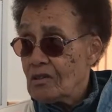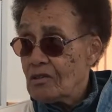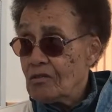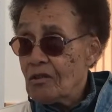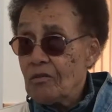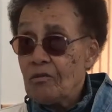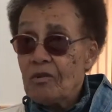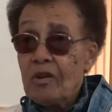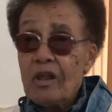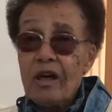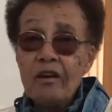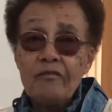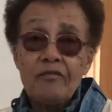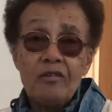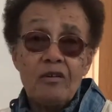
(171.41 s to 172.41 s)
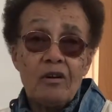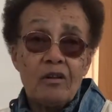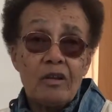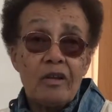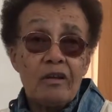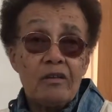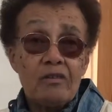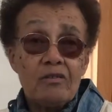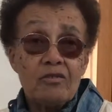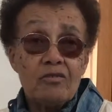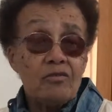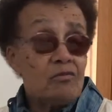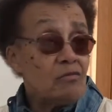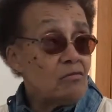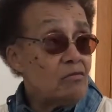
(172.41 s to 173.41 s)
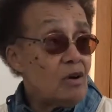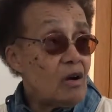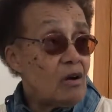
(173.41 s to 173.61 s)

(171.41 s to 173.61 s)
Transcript: So there were a lot of young ladies who